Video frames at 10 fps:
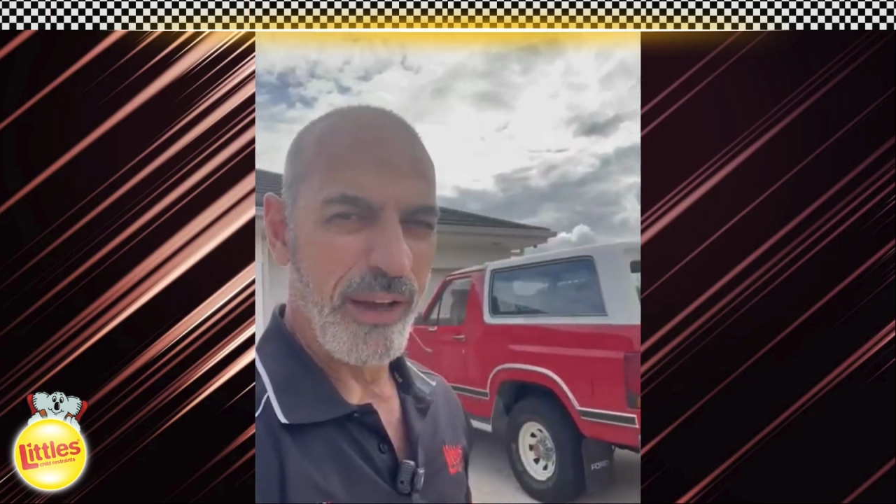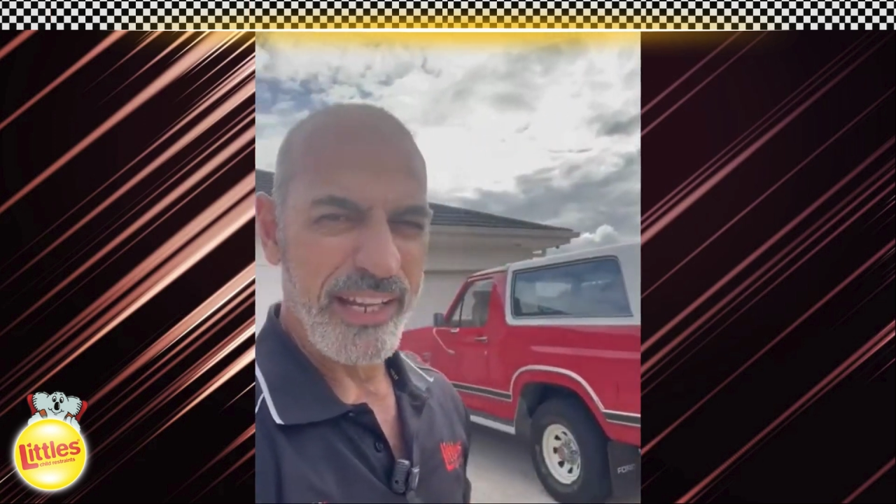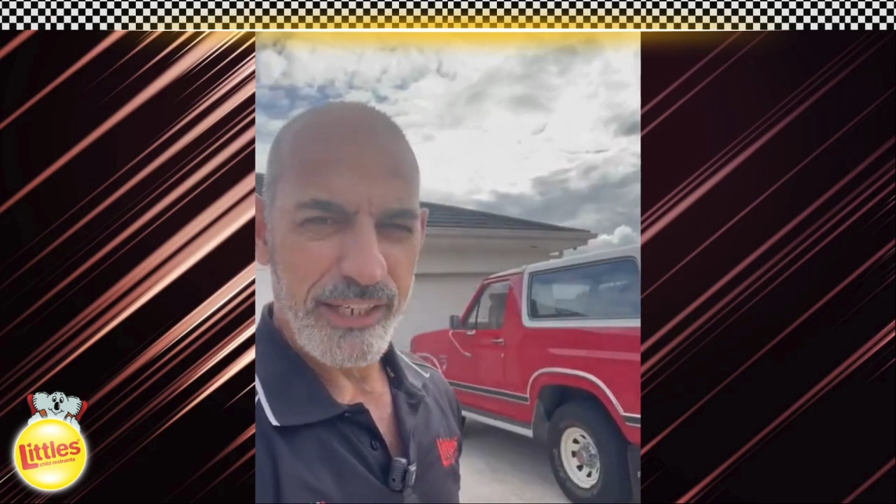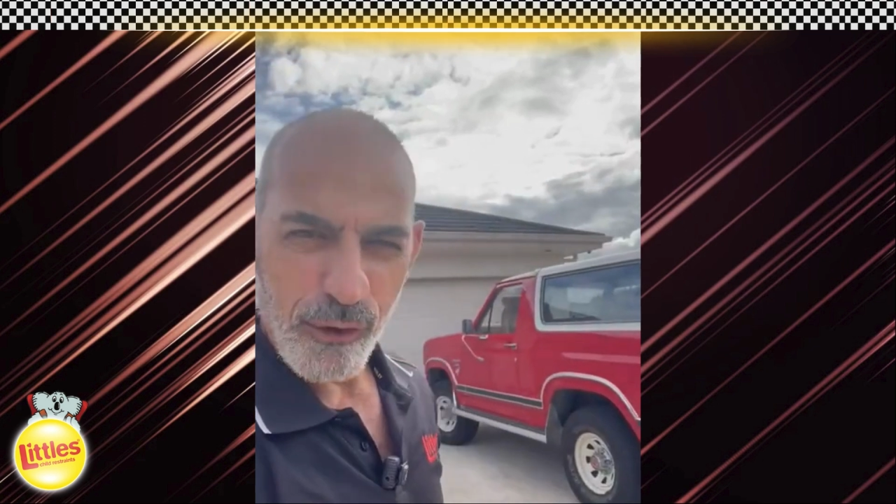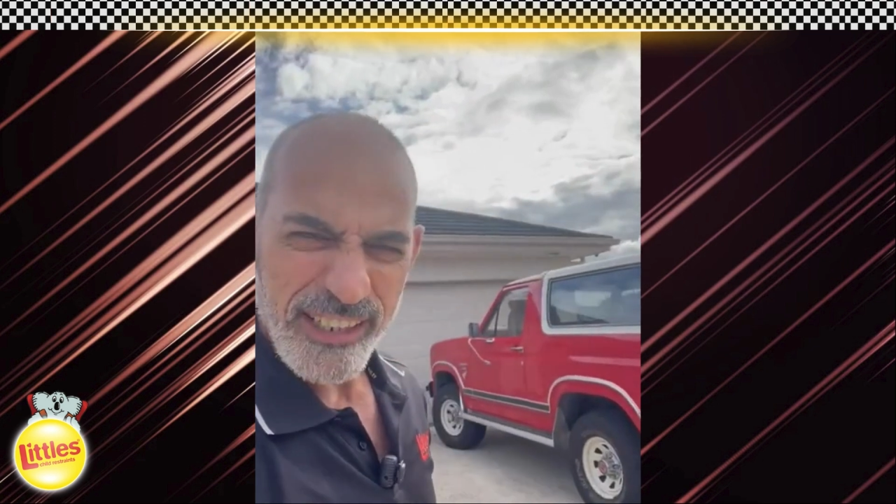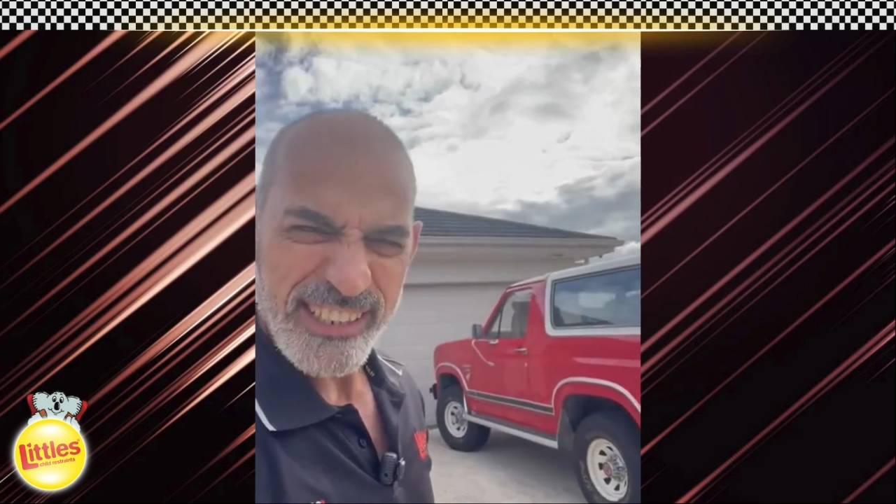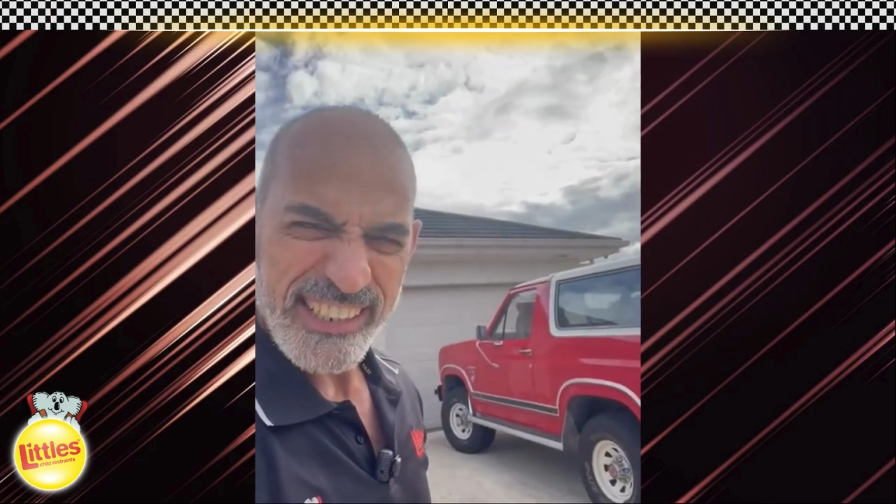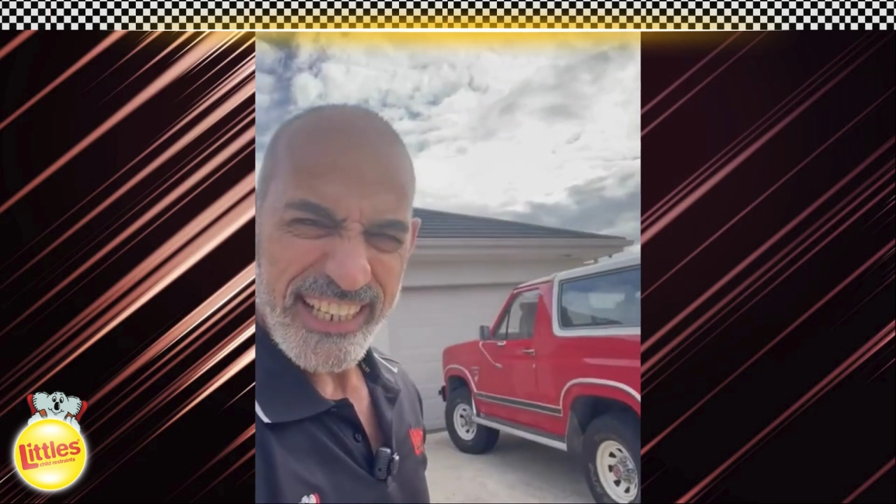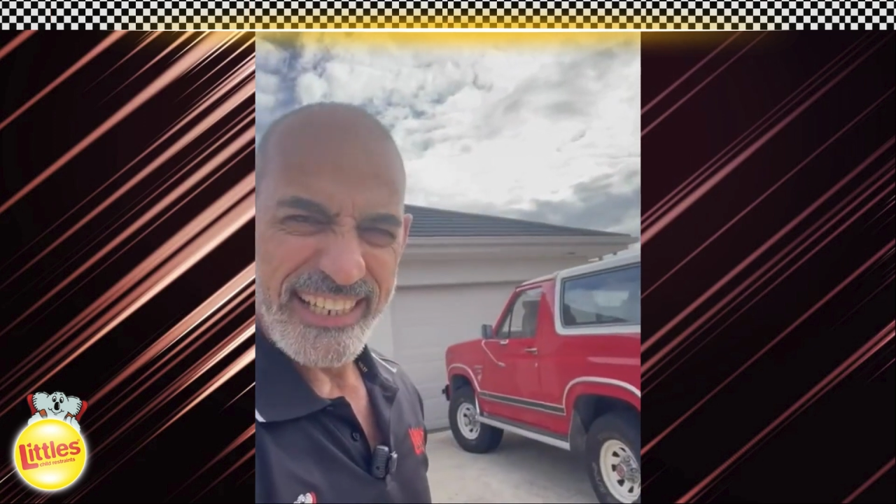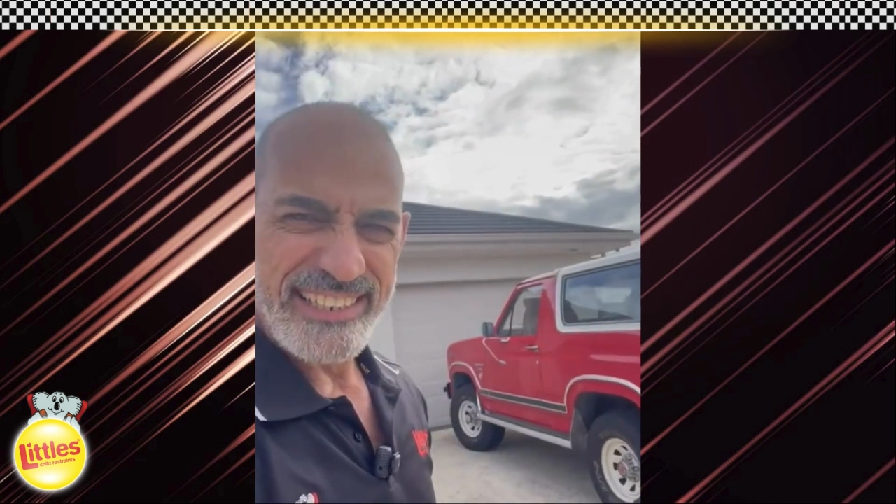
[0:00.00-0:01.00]
a
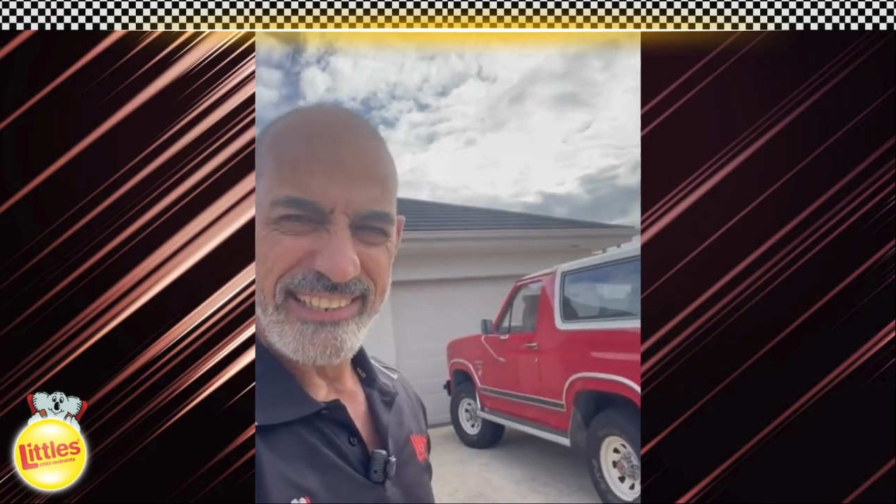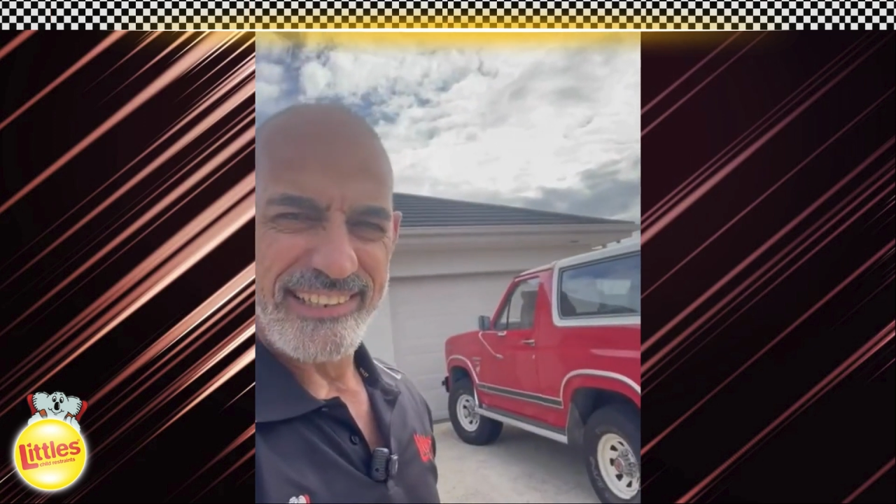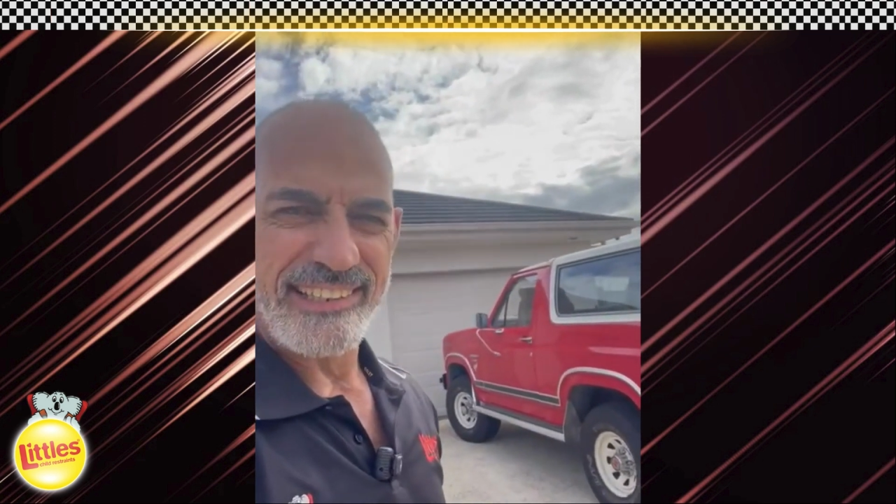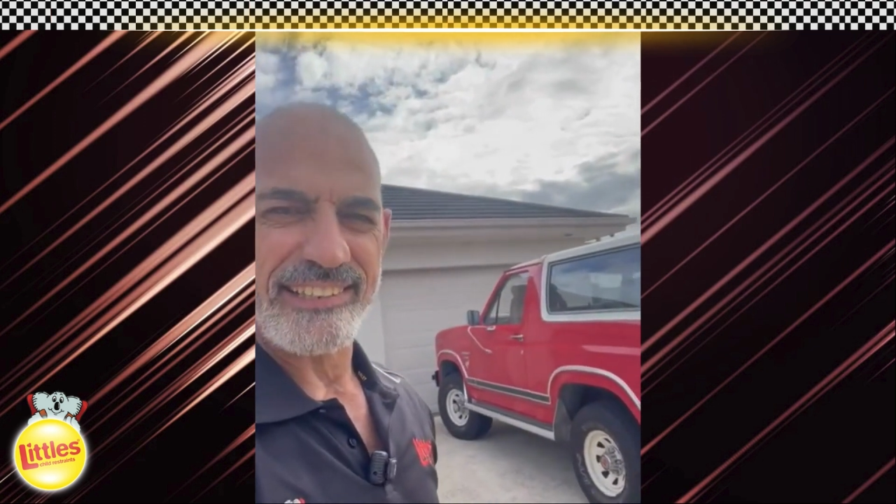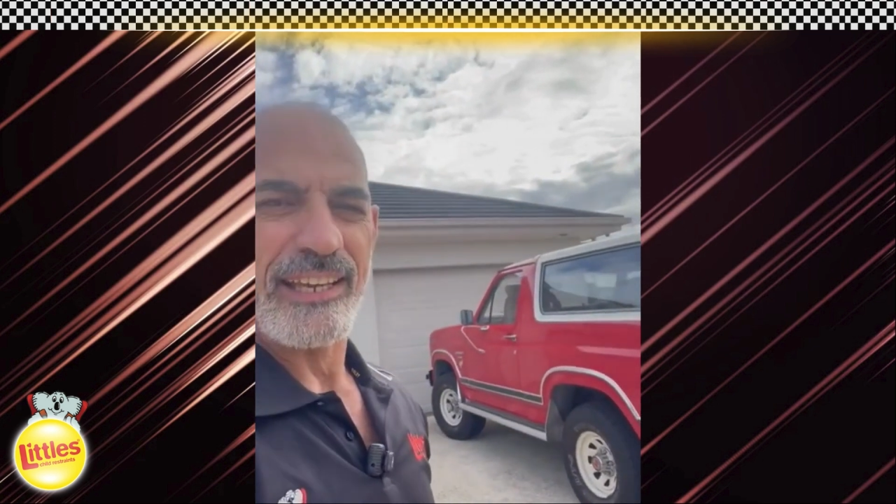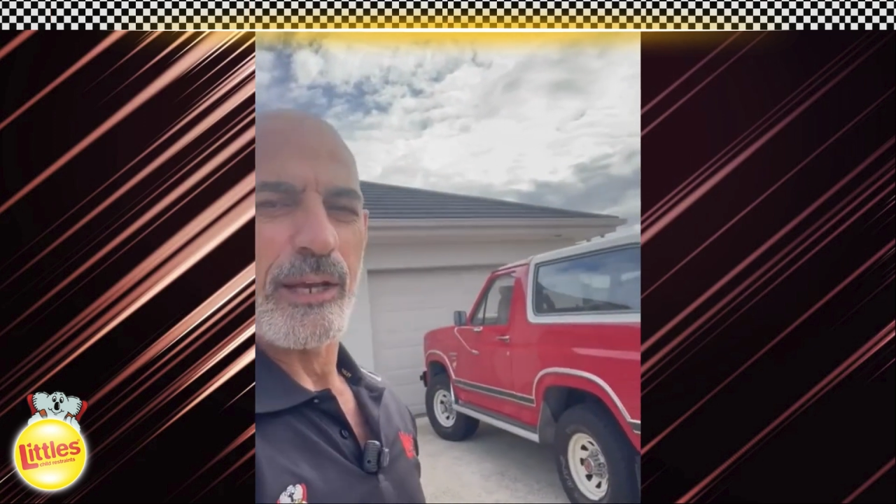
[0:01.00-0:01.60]
1986